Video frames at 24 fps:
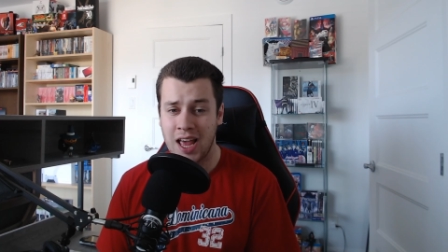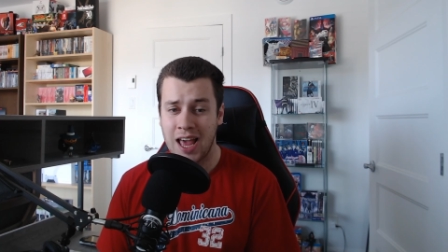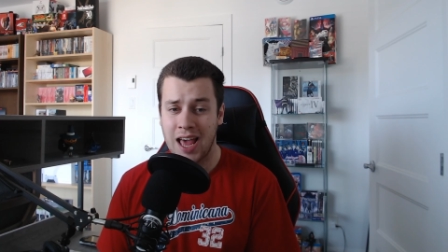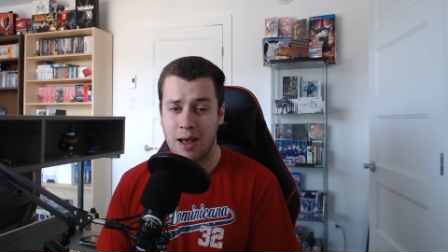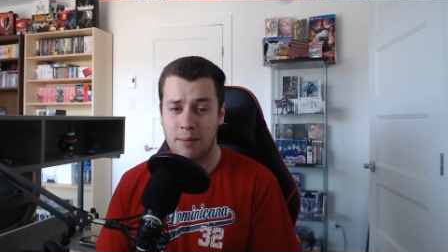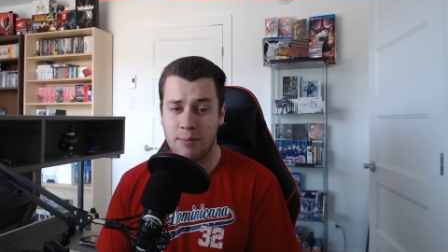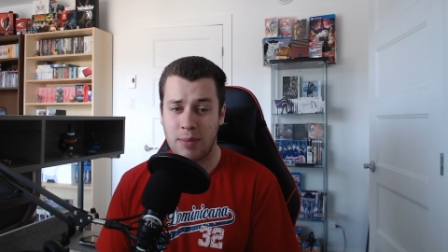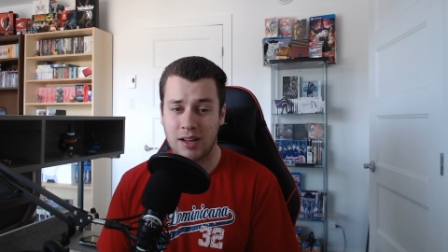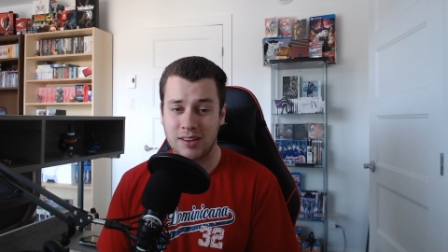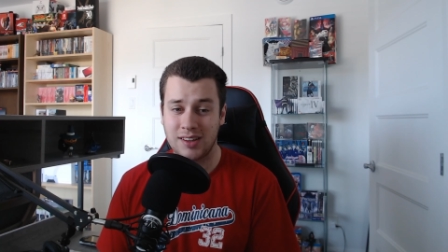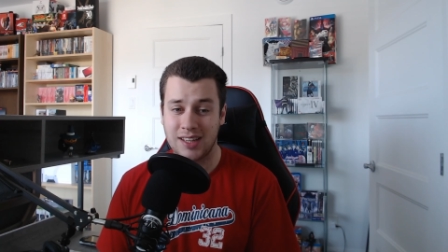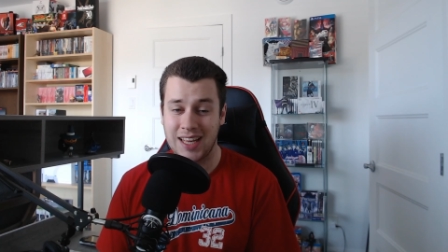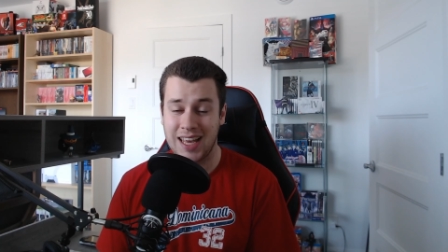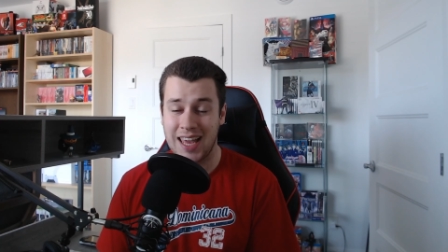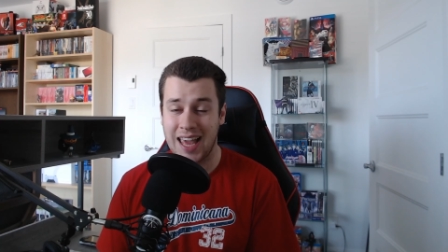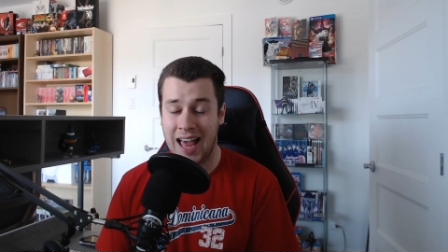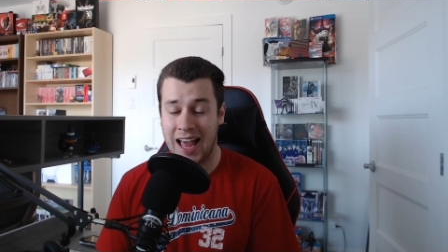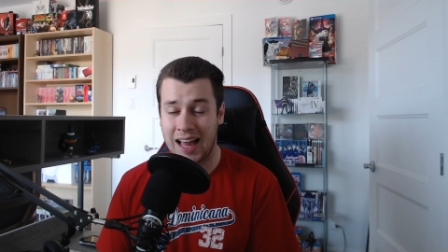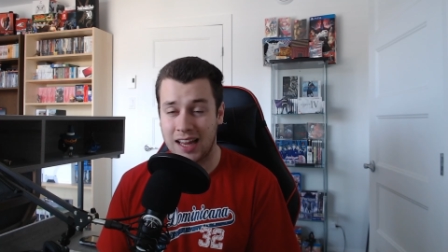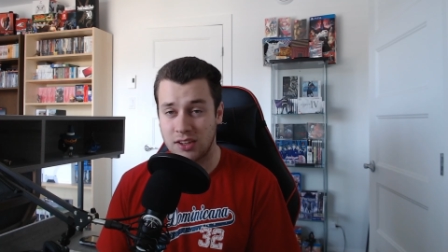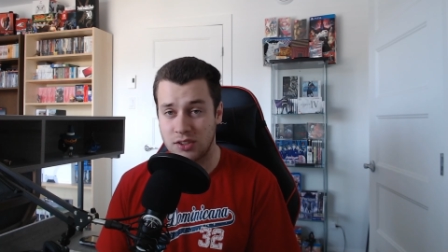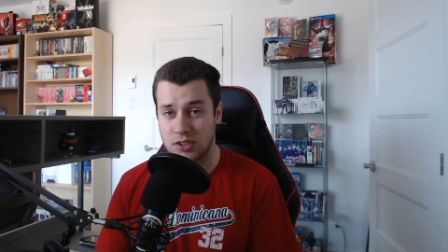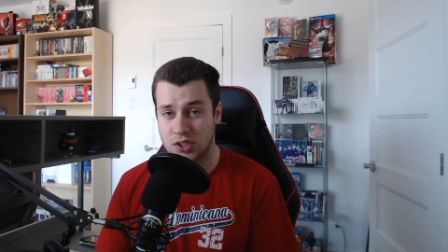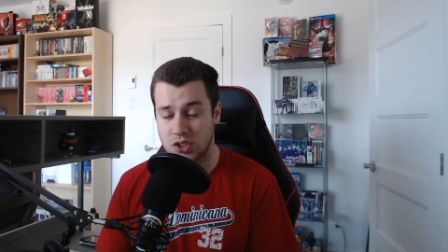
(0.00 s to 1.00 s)
about the
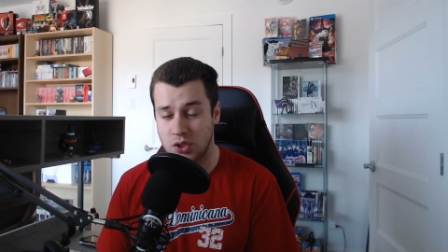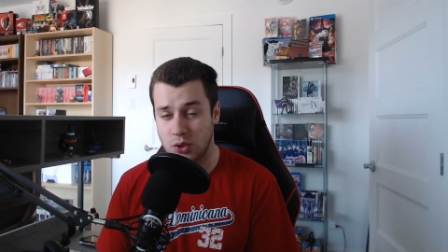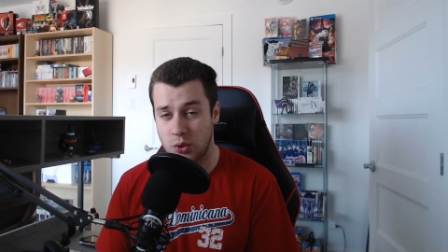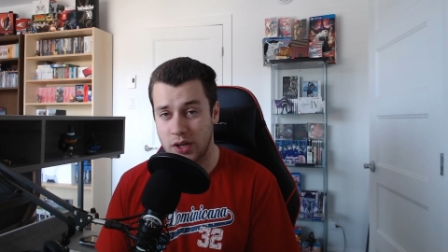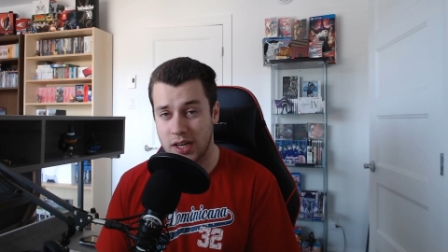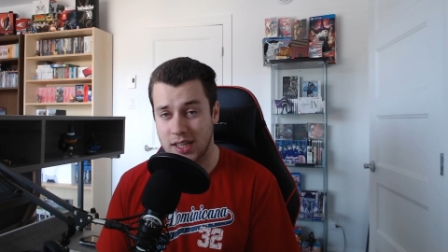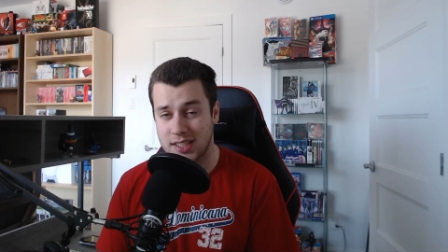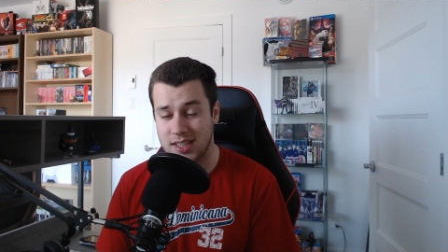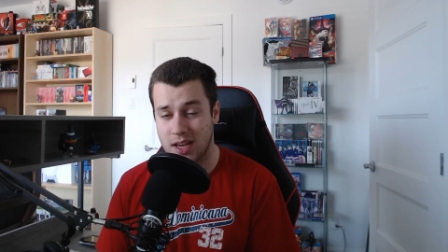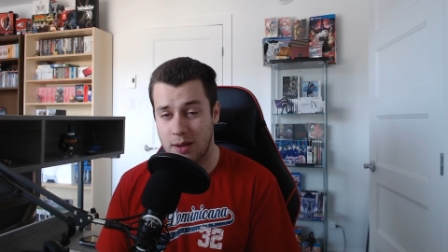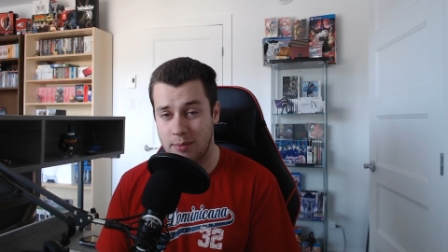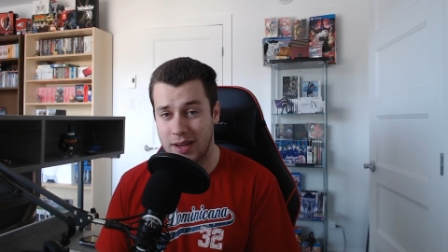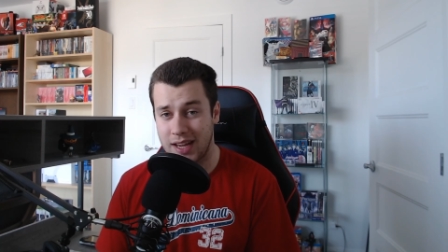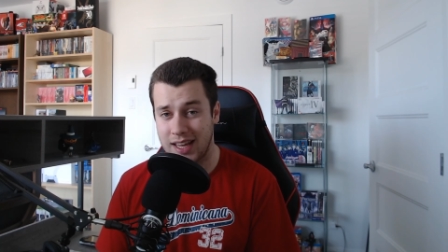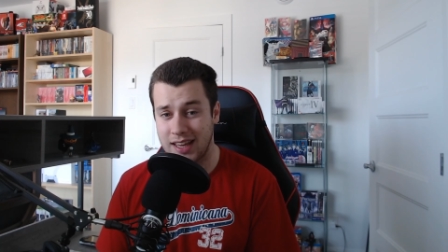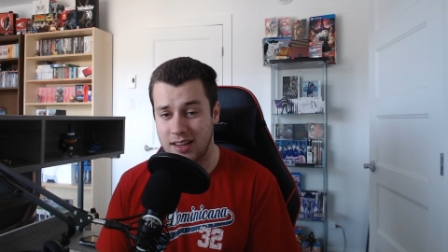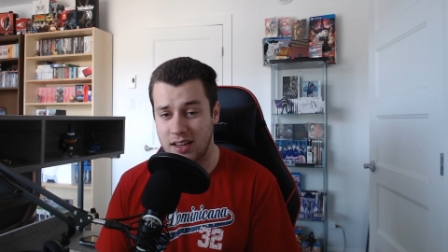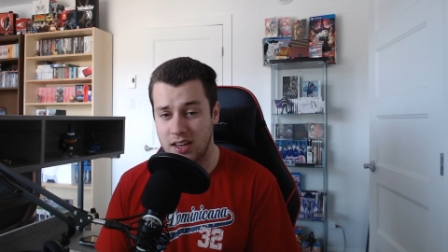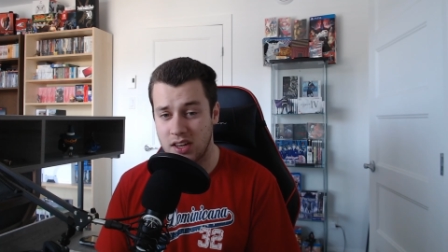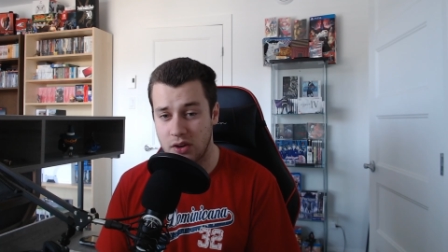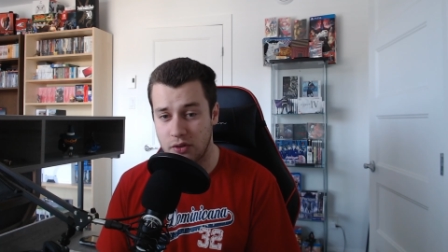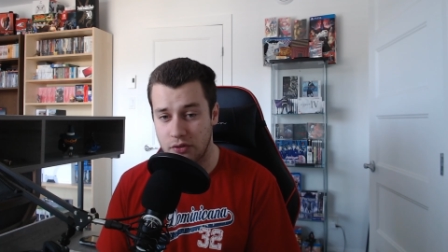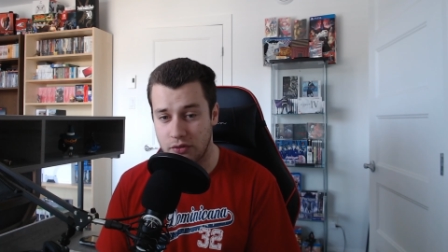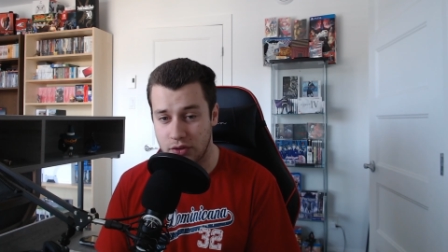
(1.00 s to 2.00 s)
Atlus store that's coming in the
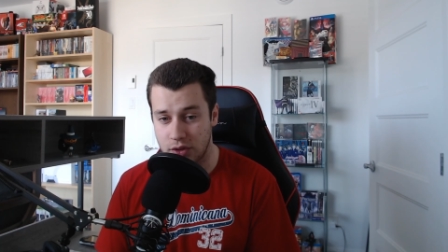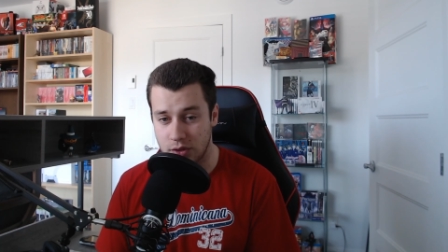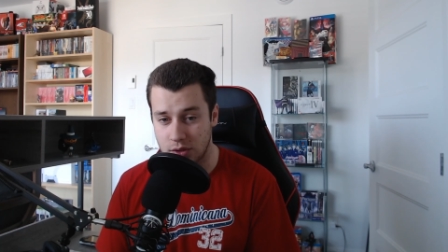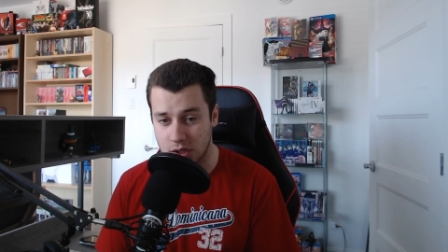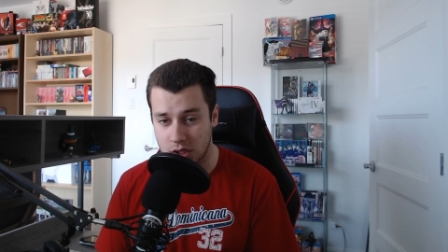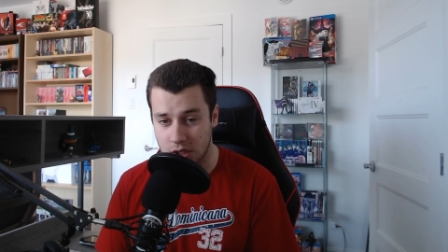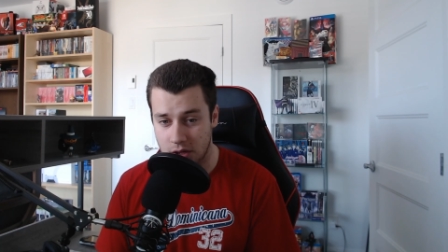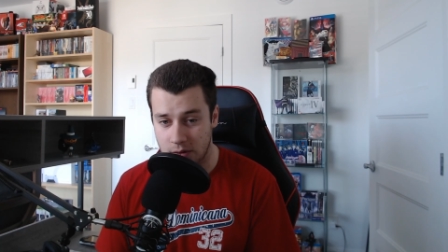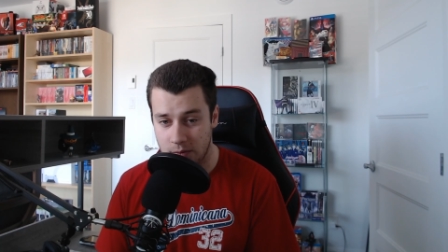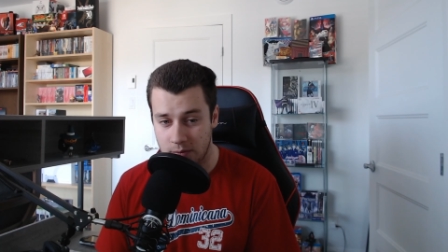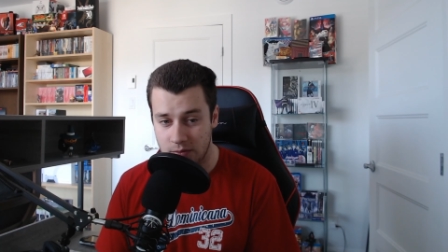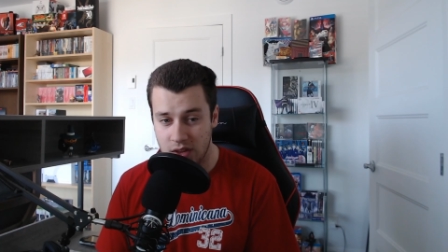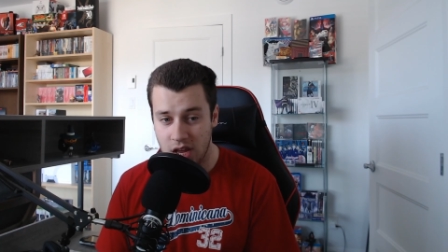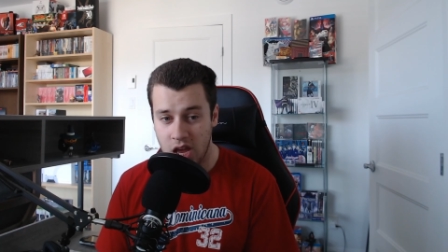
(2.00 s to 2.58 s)
near future.